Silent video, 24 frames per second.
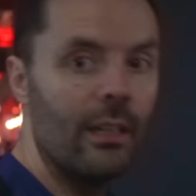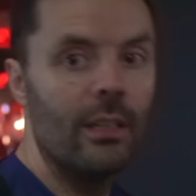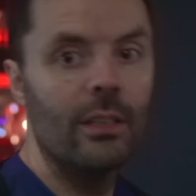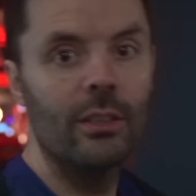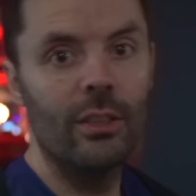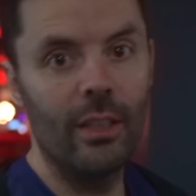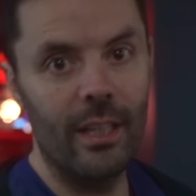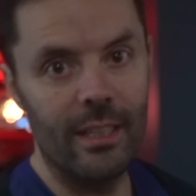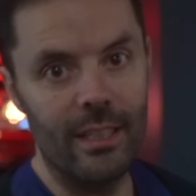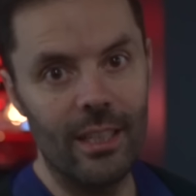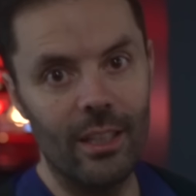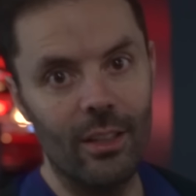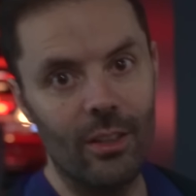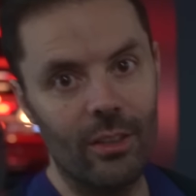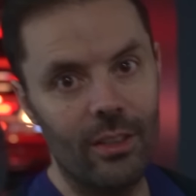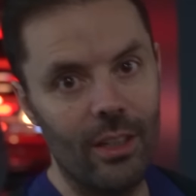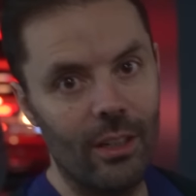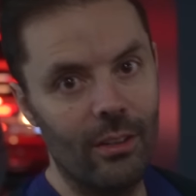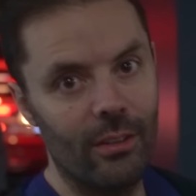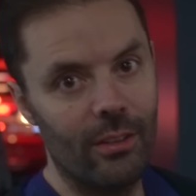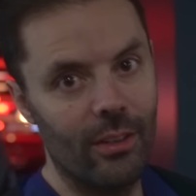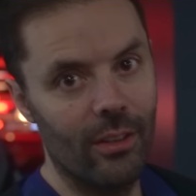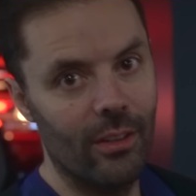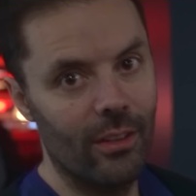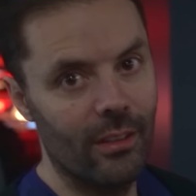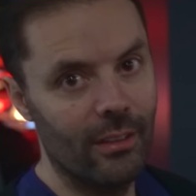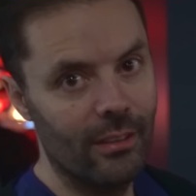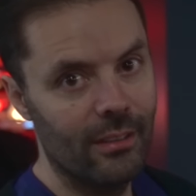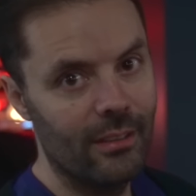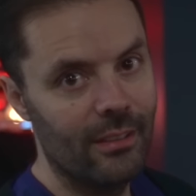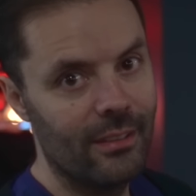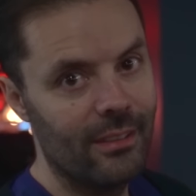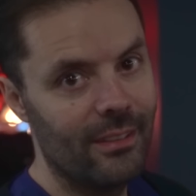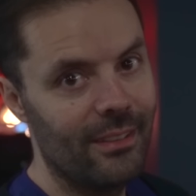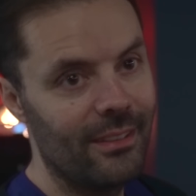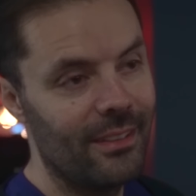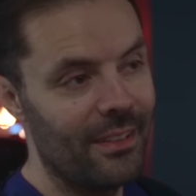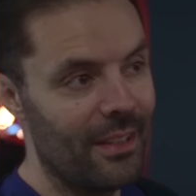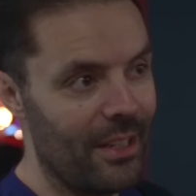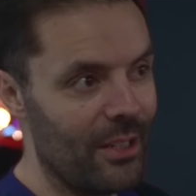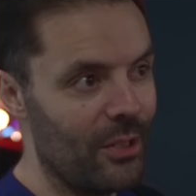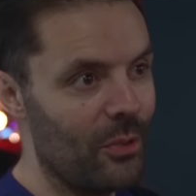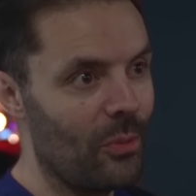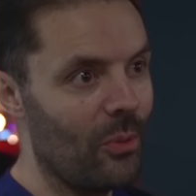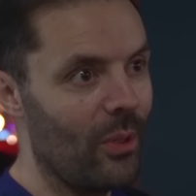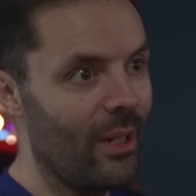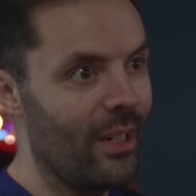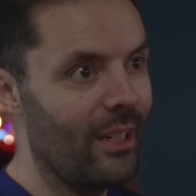So there's a lot going on
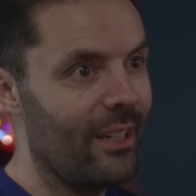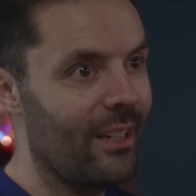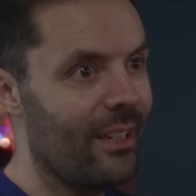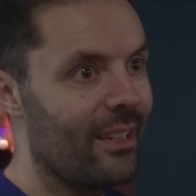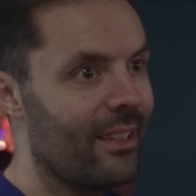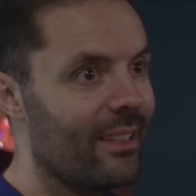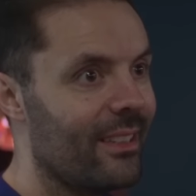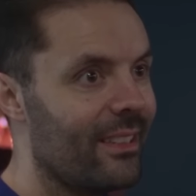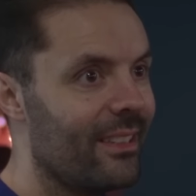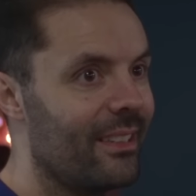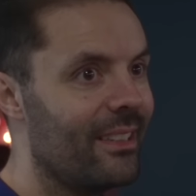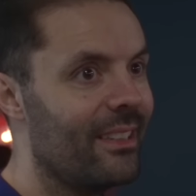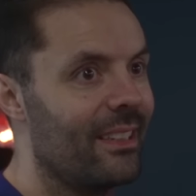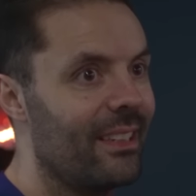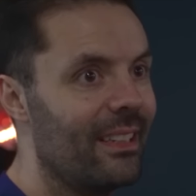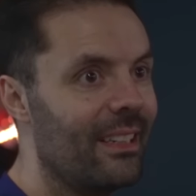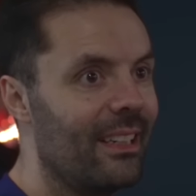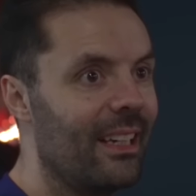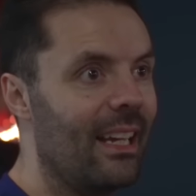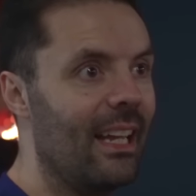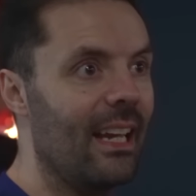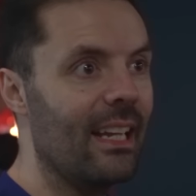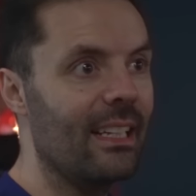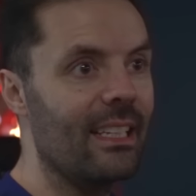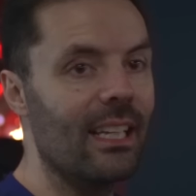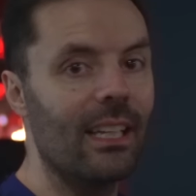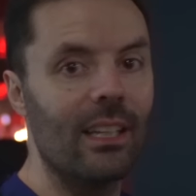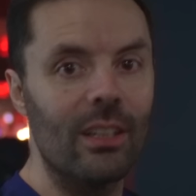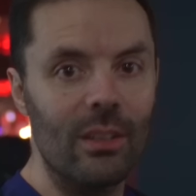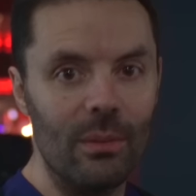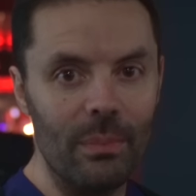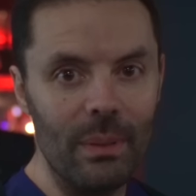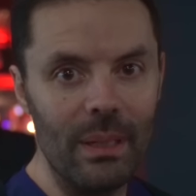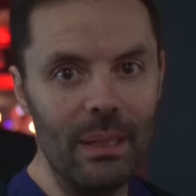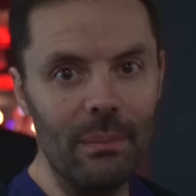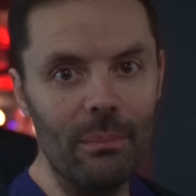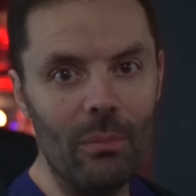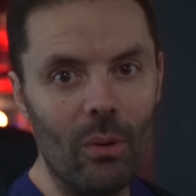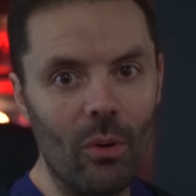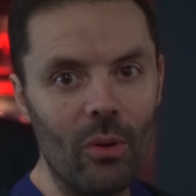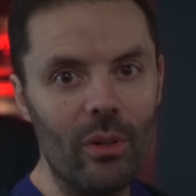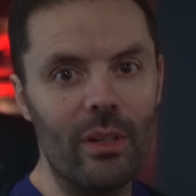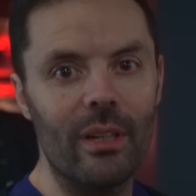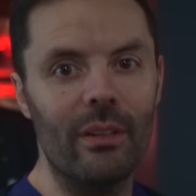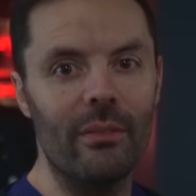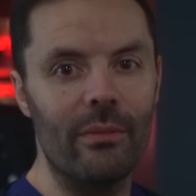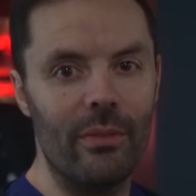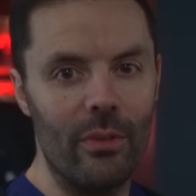this week, and it's a little bit more
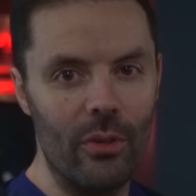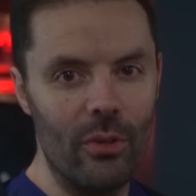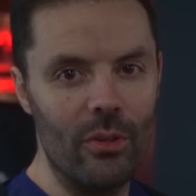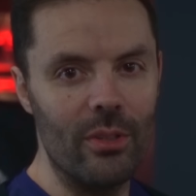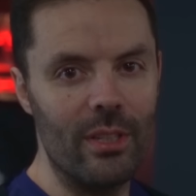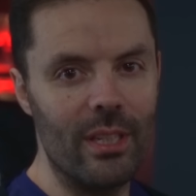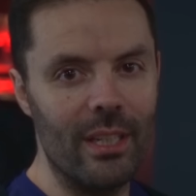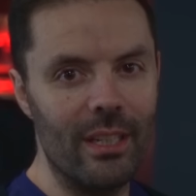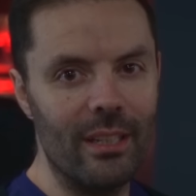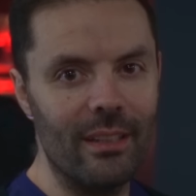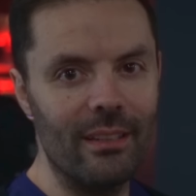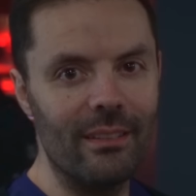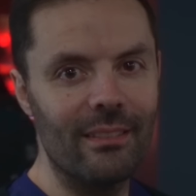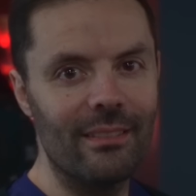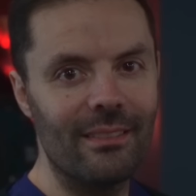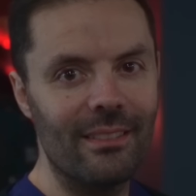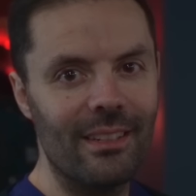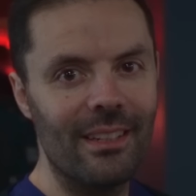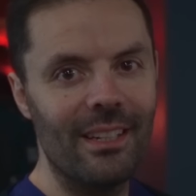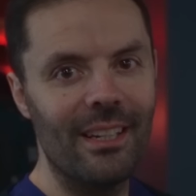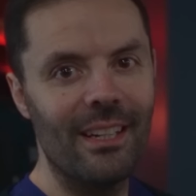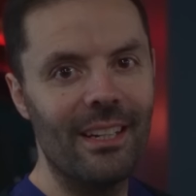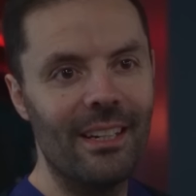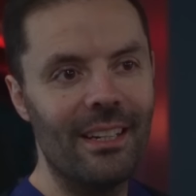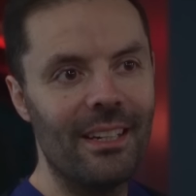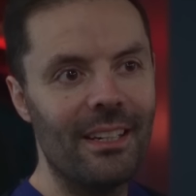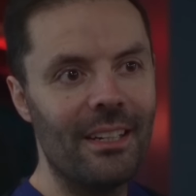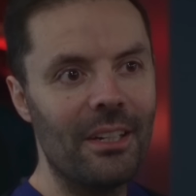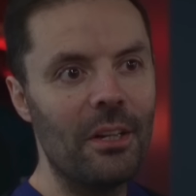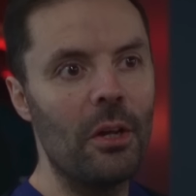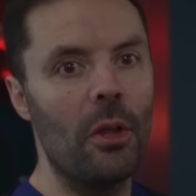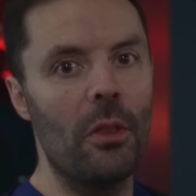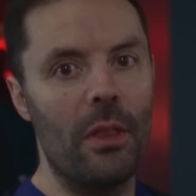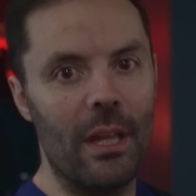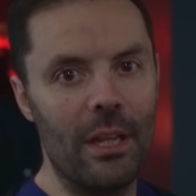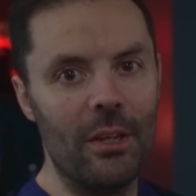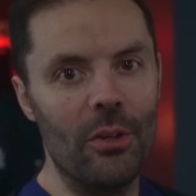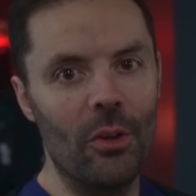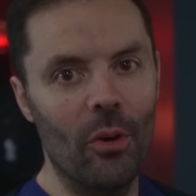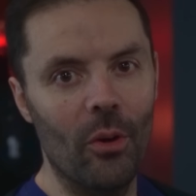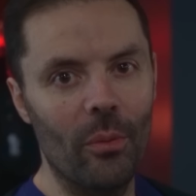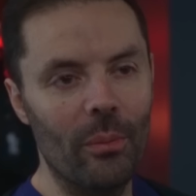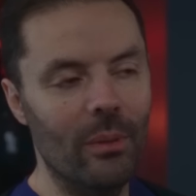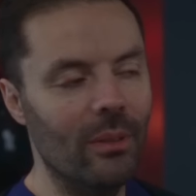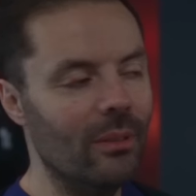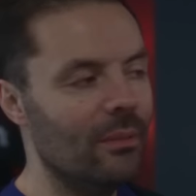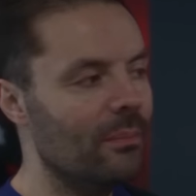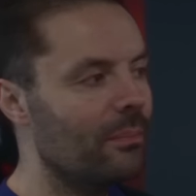confusing than
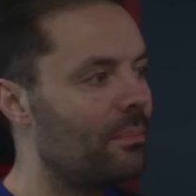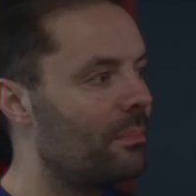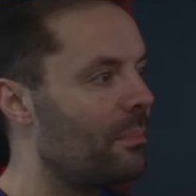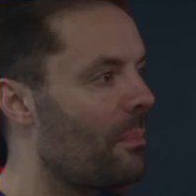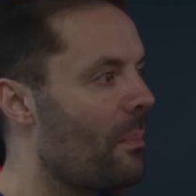normal.